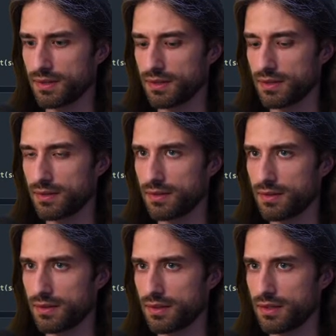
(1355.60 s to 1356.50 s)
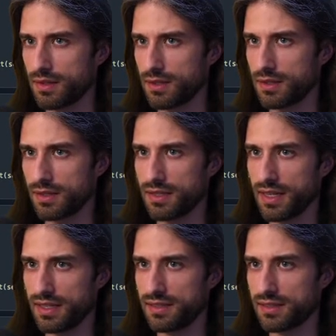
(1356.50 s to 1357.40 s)
So
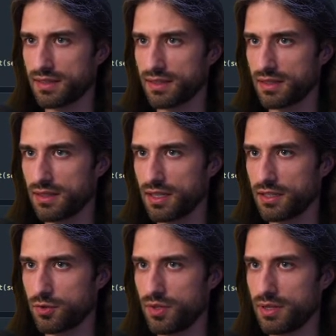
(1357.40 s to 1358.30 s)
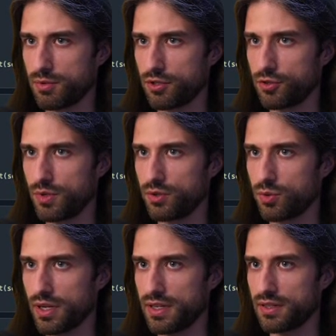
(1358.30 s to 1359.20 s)
case, actually, I'm just going to
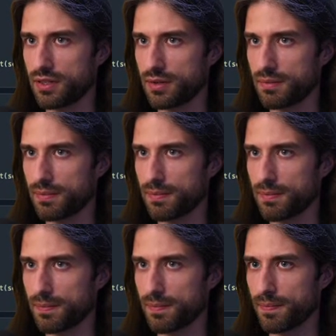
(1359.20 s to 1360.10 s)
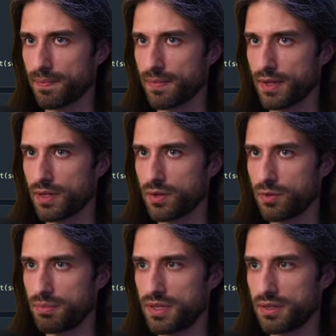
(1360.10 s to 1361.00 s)
like
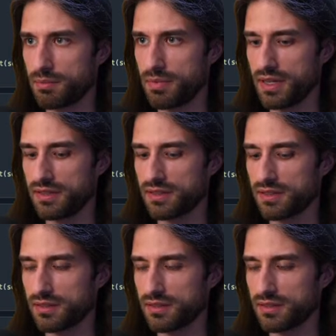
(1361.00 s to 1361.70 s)
copy and paste.